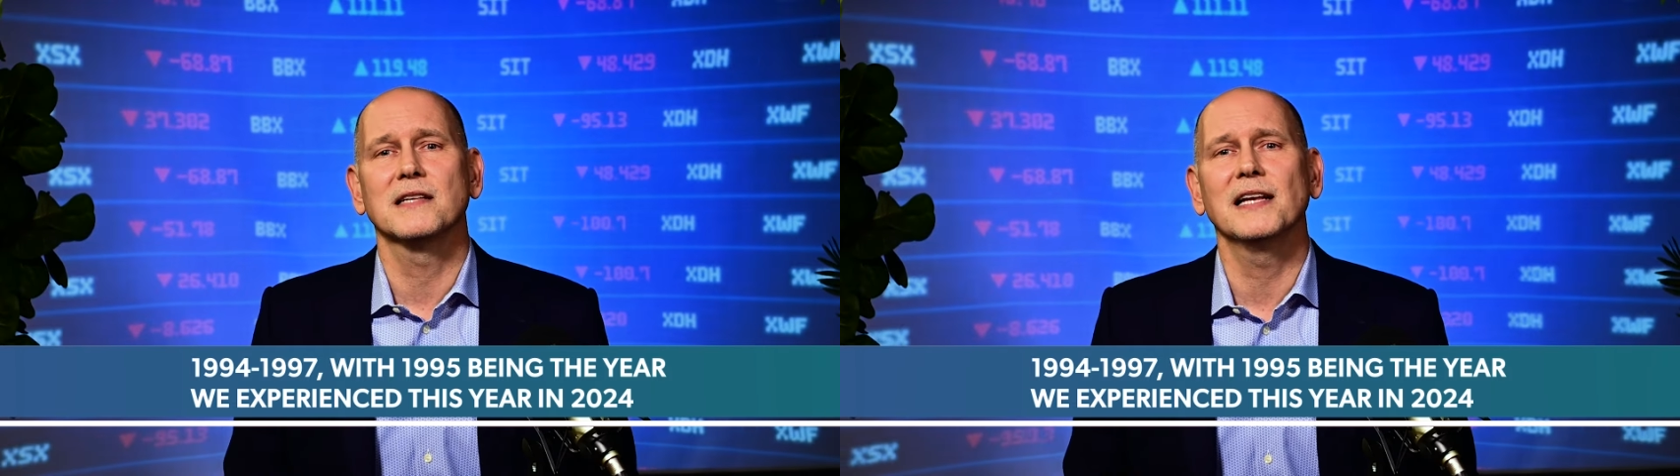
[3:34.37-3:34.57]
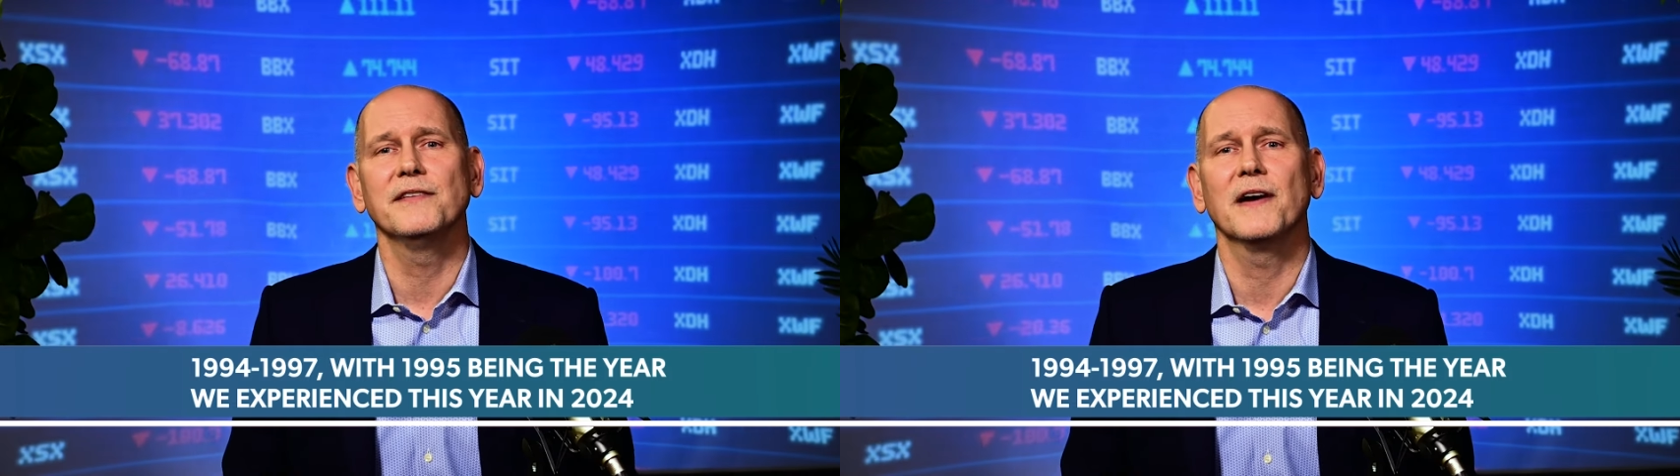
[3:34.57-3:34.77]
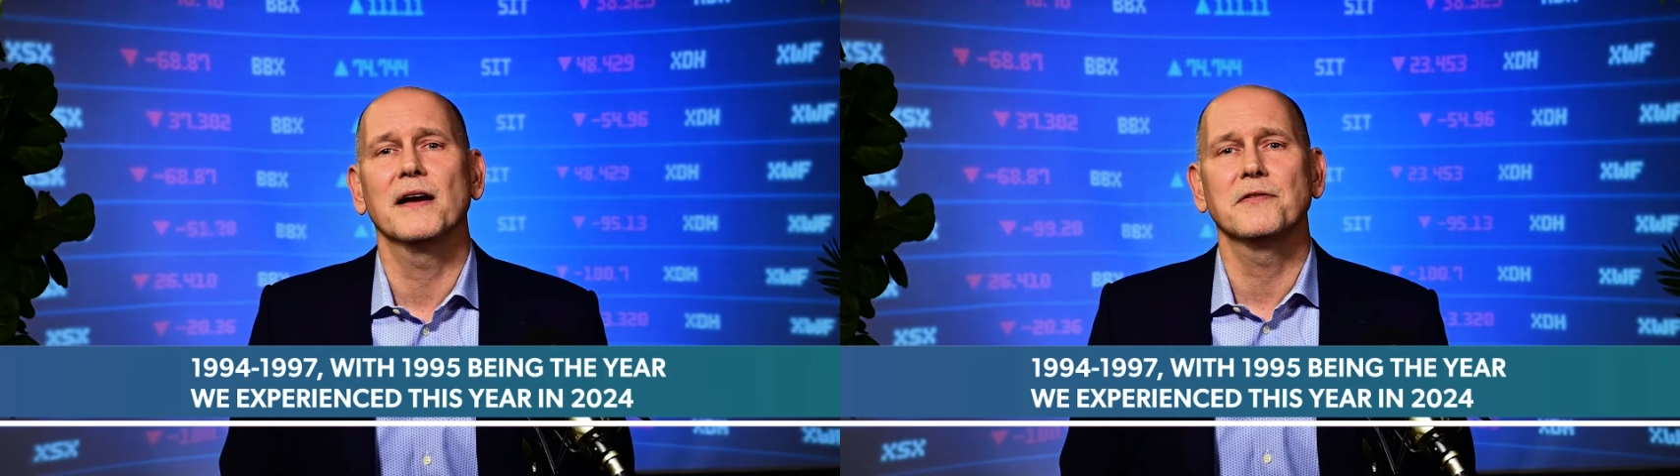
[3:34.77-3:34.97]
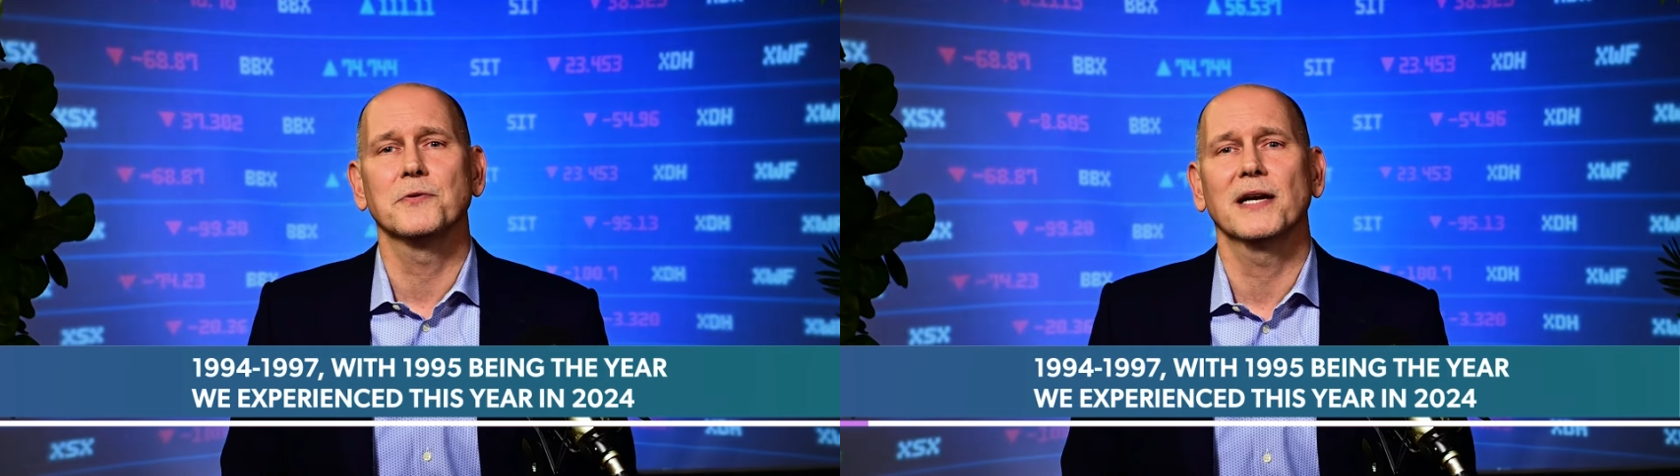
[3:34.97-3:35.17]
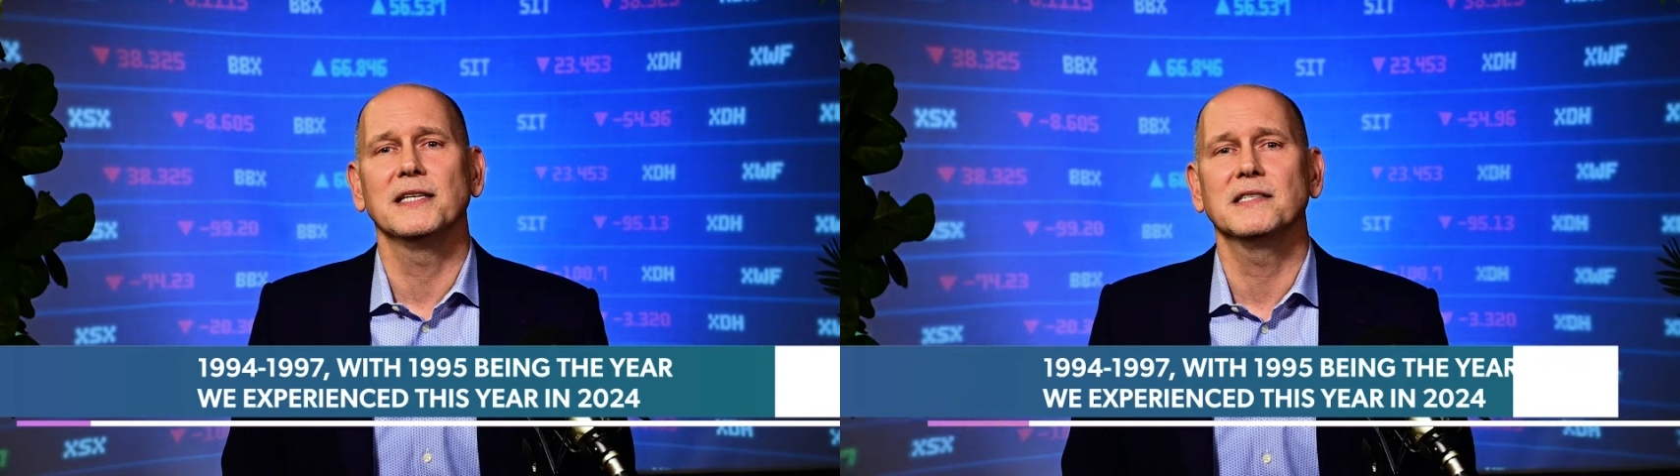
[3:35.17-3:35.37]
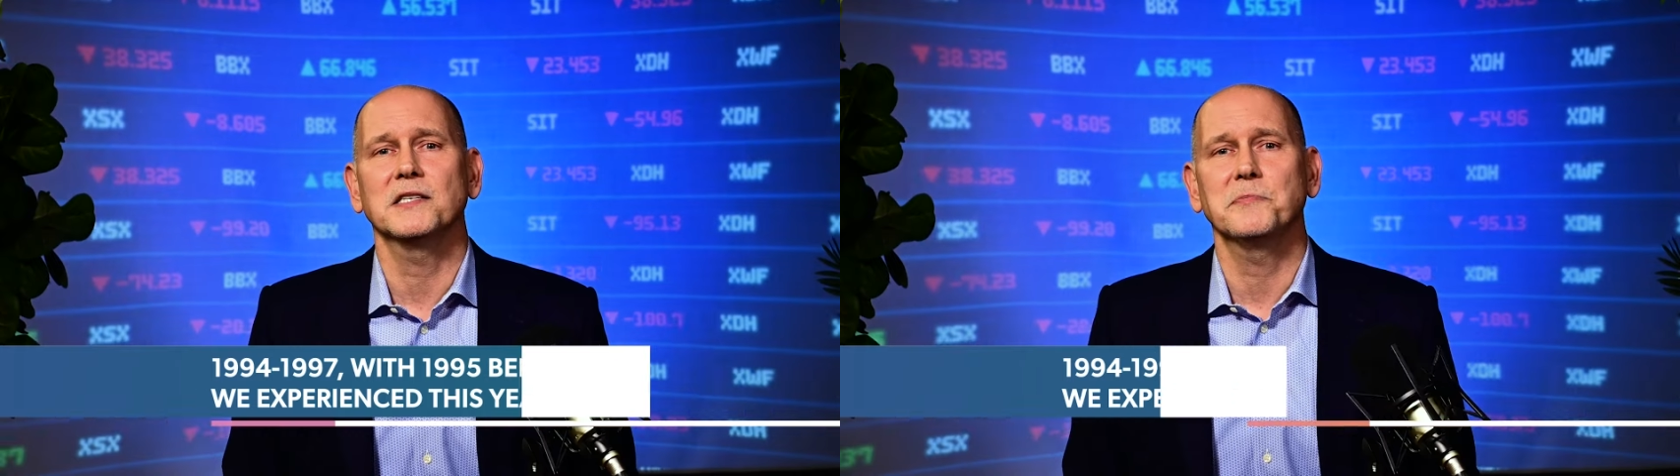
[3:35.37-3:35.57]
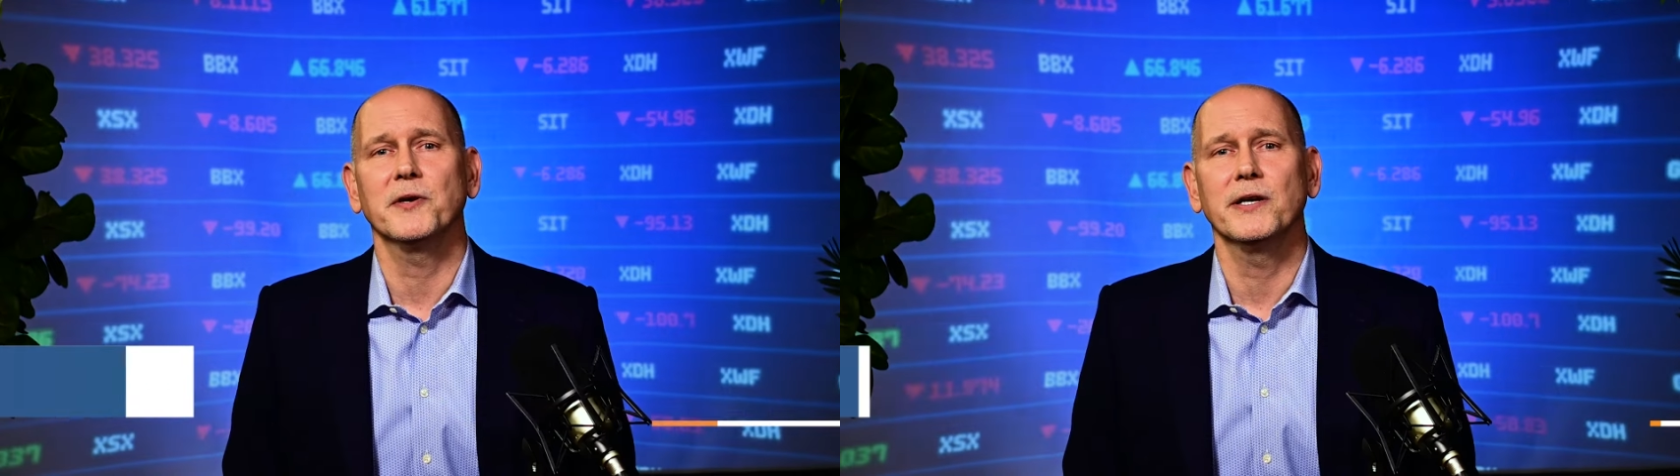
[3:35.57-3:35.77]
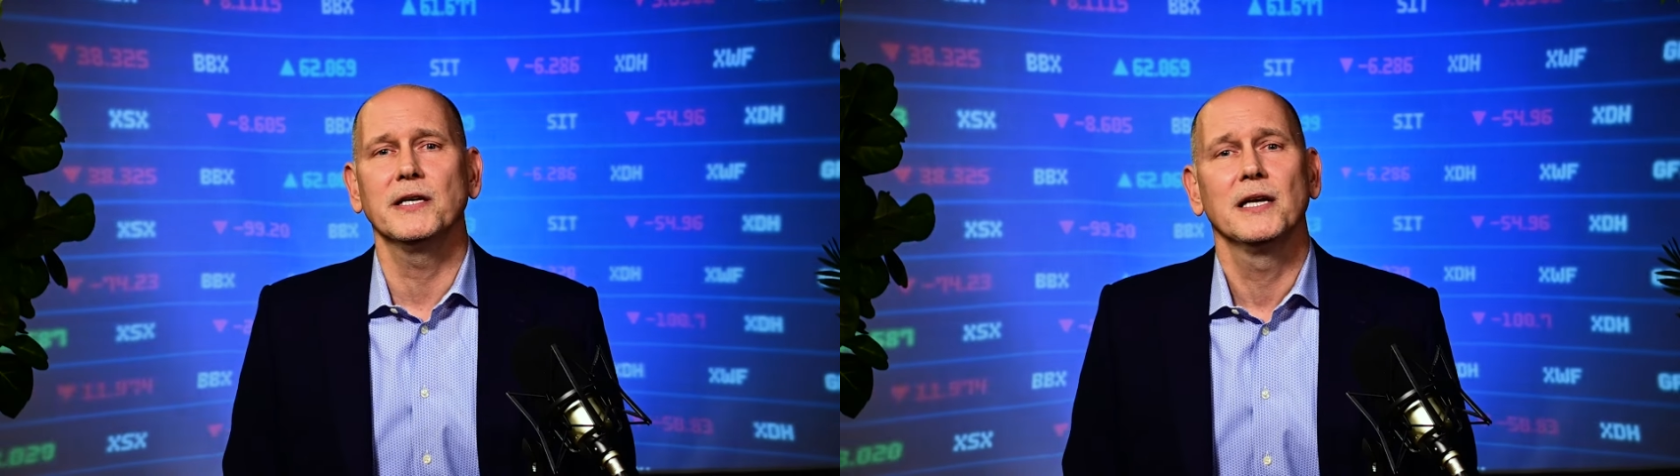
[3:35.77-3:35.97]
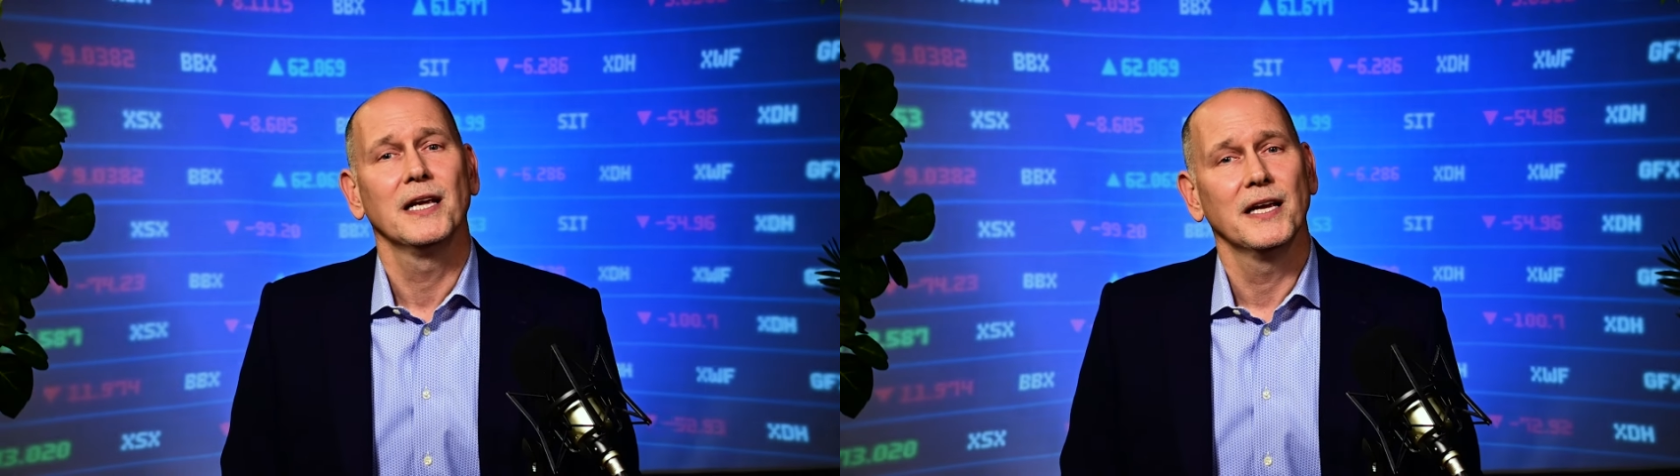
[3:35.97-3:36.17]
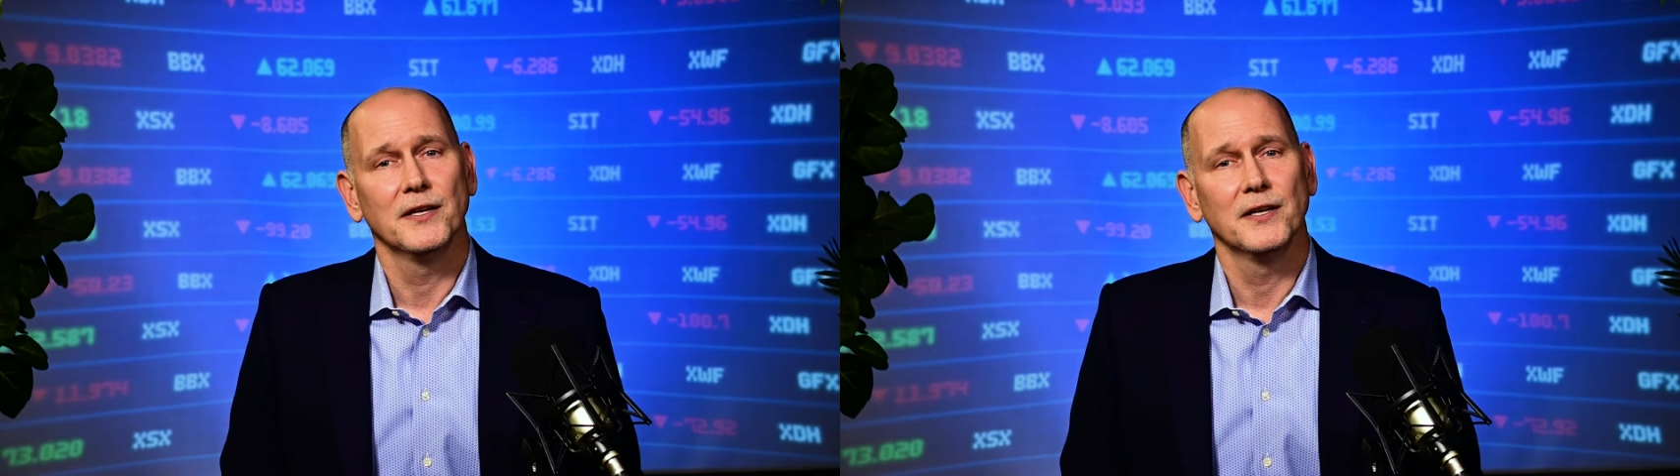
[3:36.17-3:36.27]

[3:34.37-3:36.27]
95 through 96 period